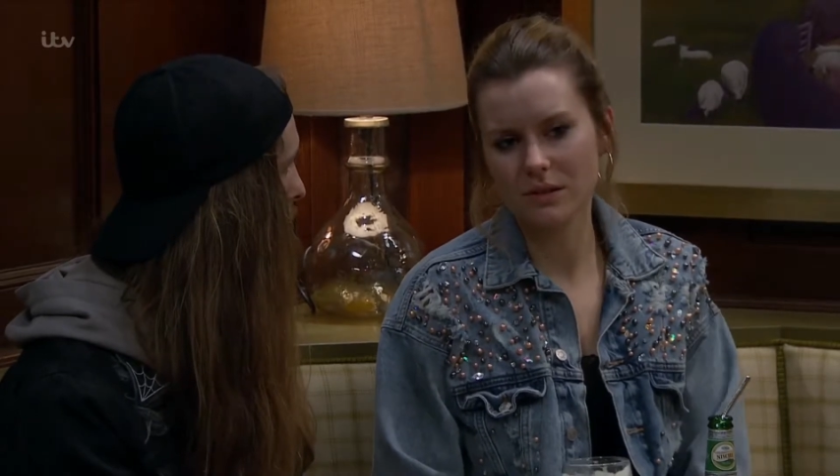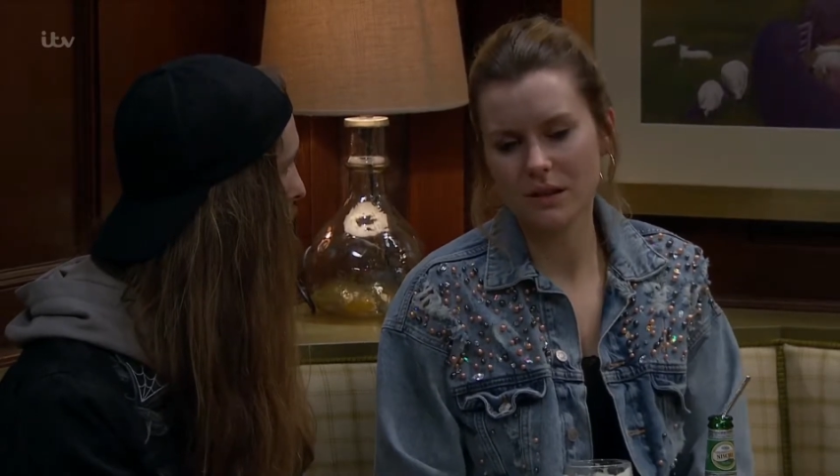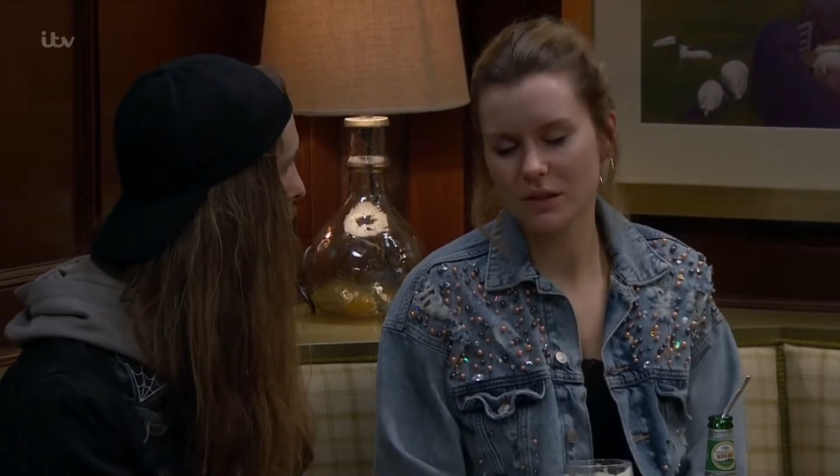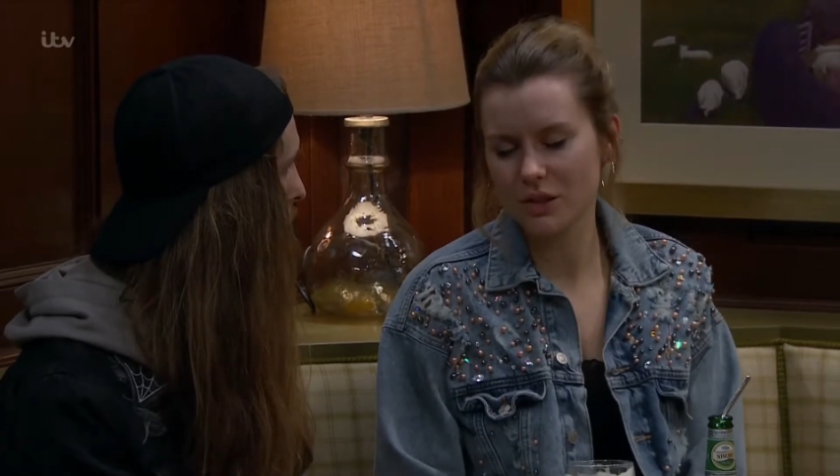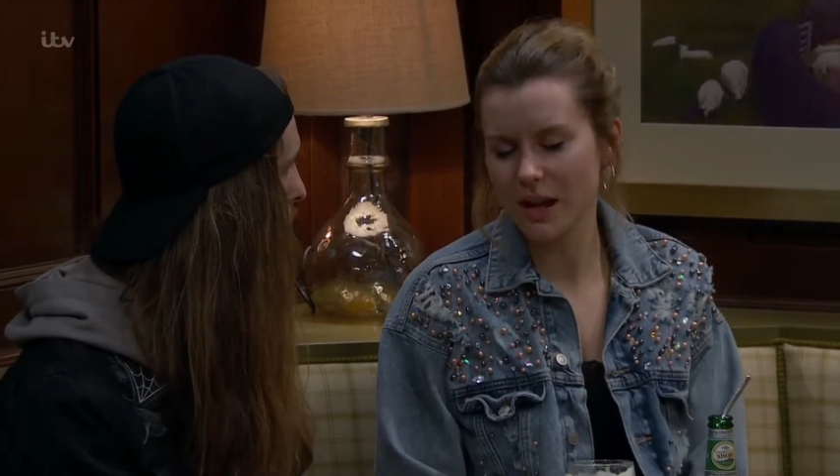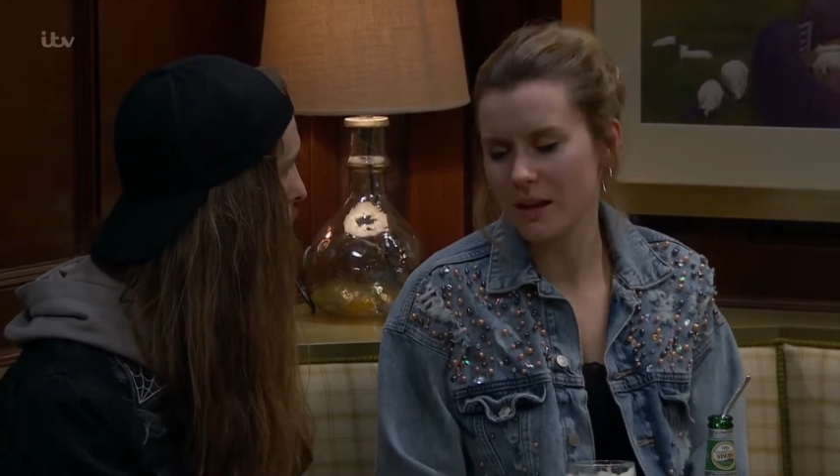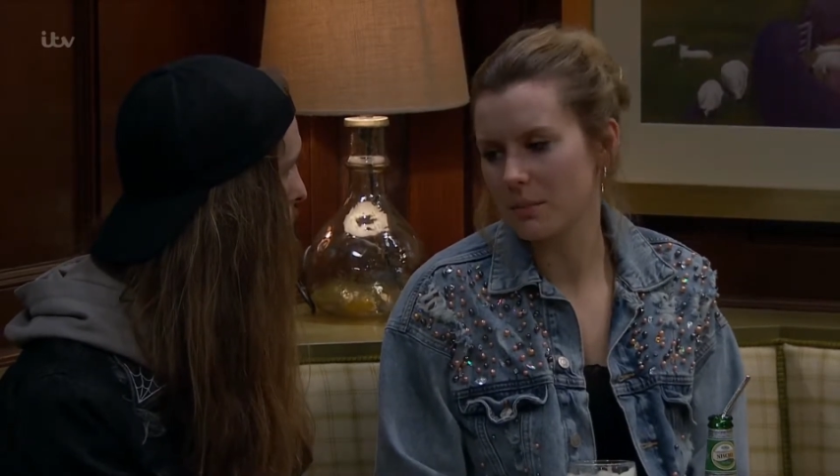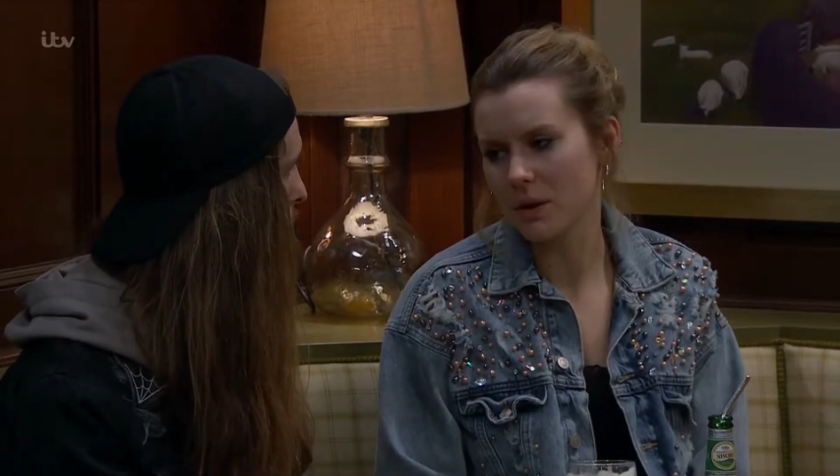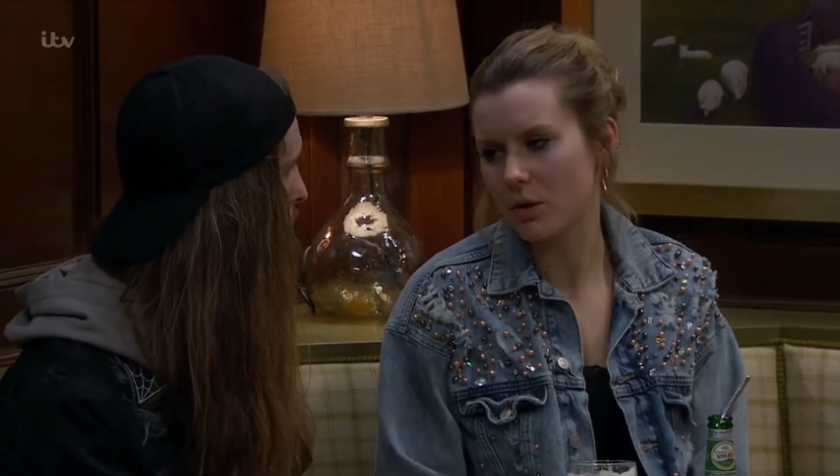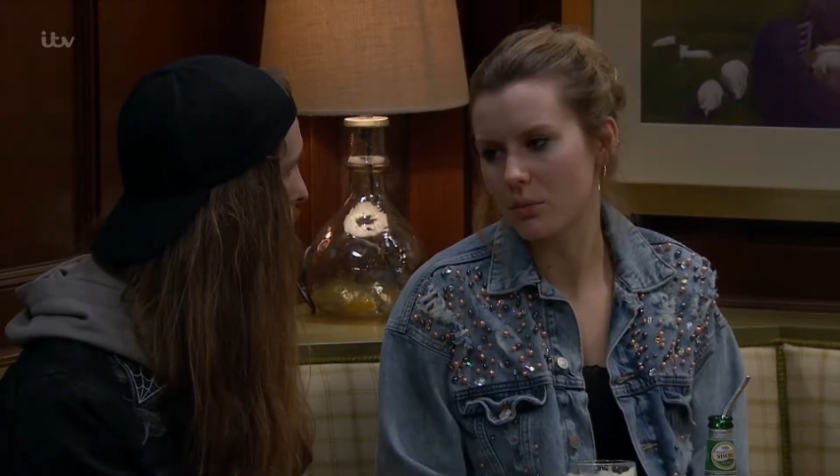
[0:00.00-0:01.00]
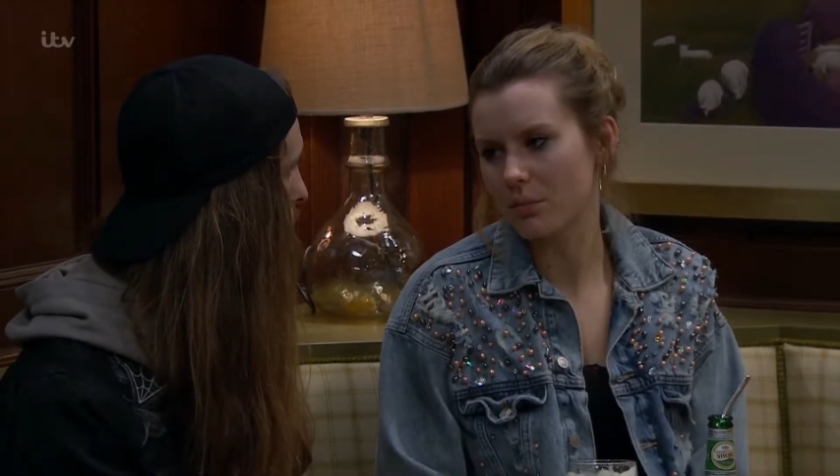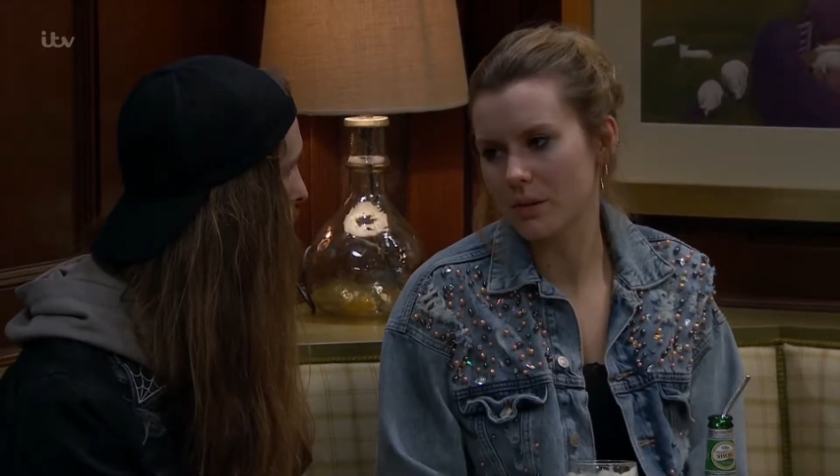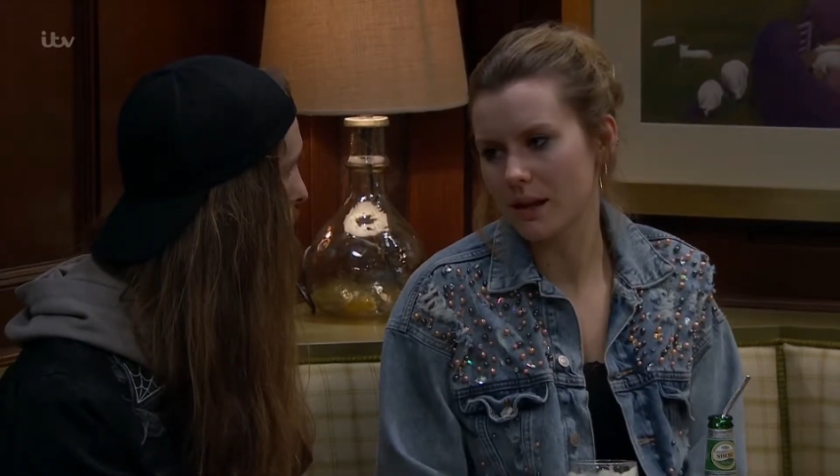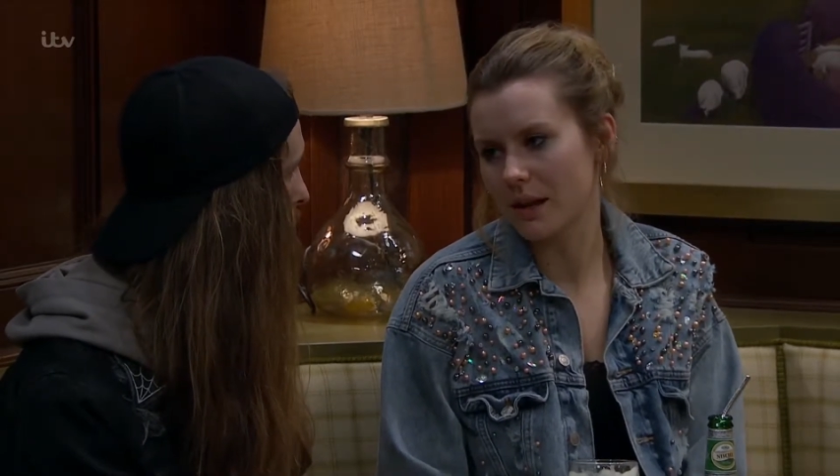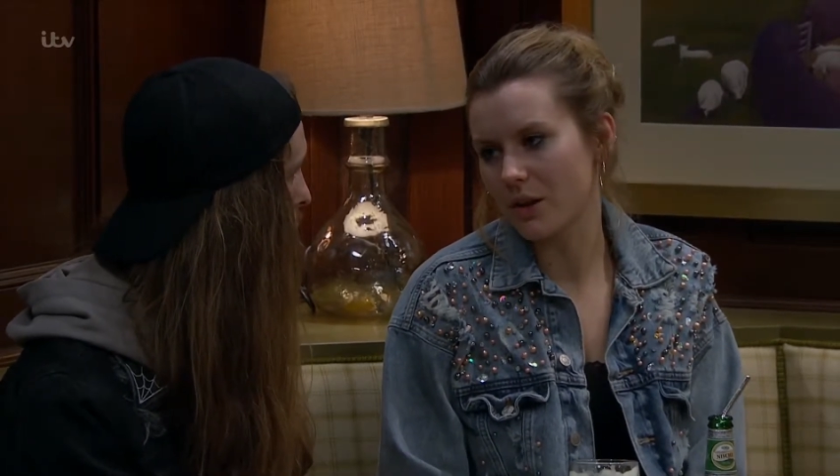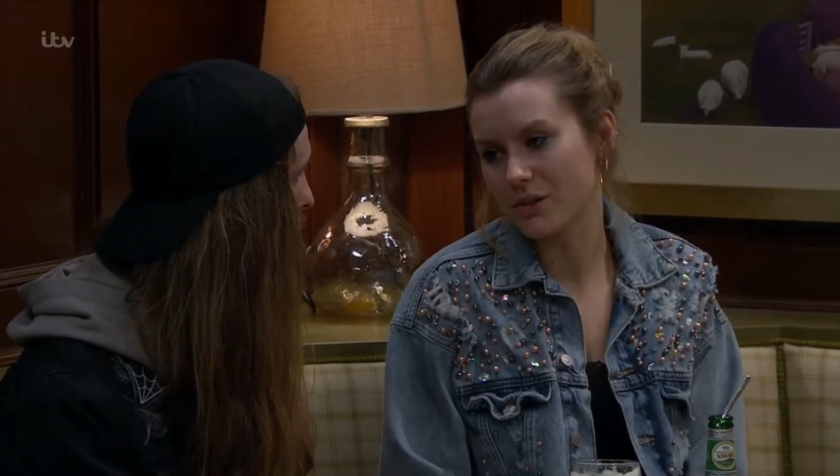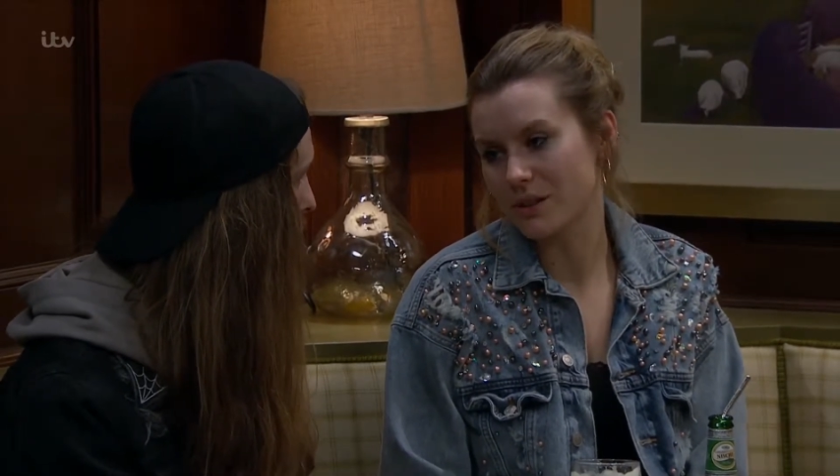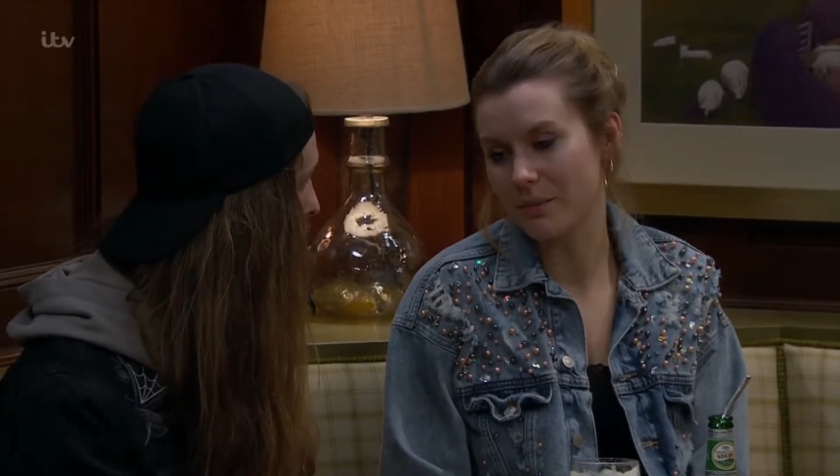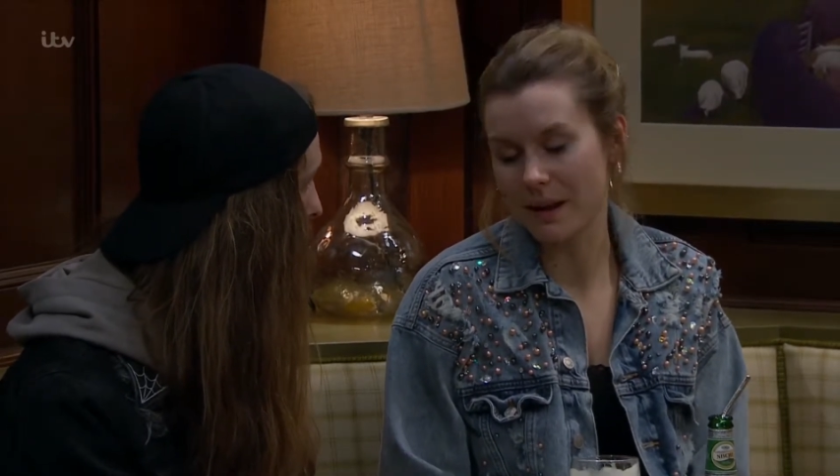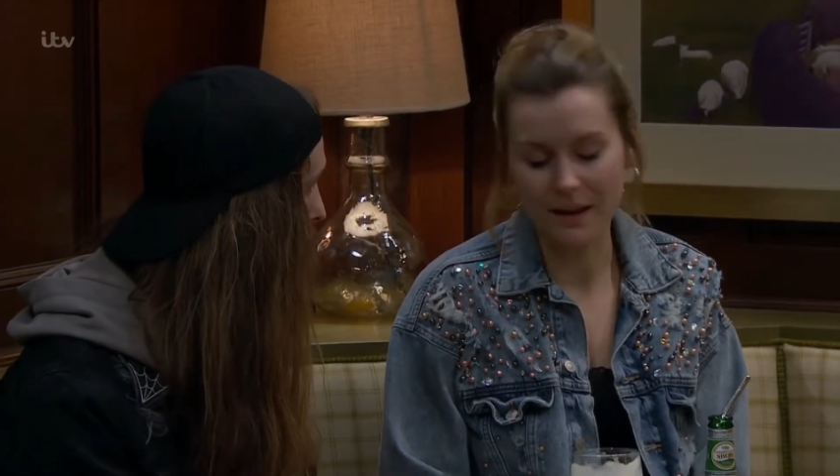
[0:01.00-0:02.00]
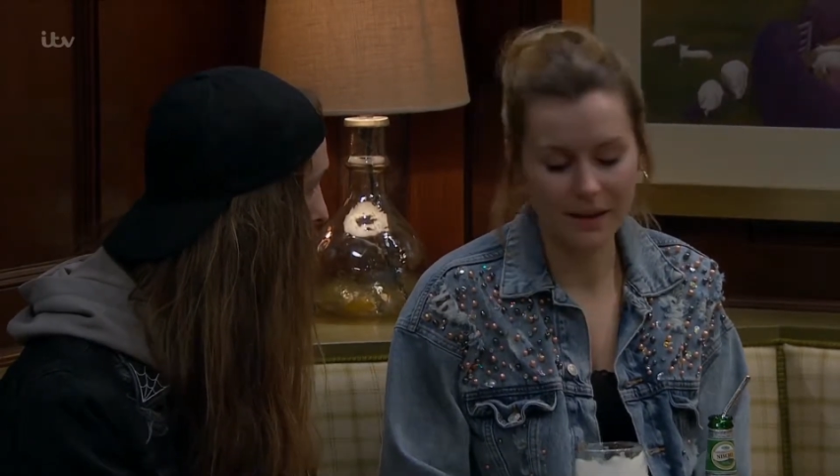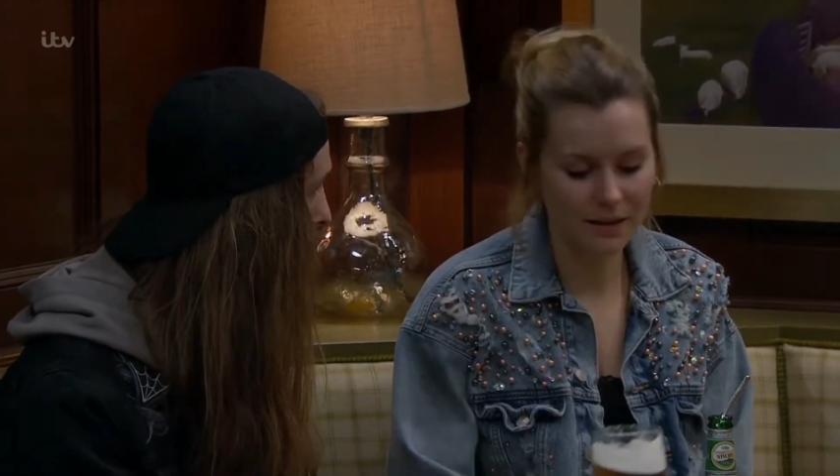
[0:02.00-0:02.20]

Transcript: uh, chatted me up and I knocked him back.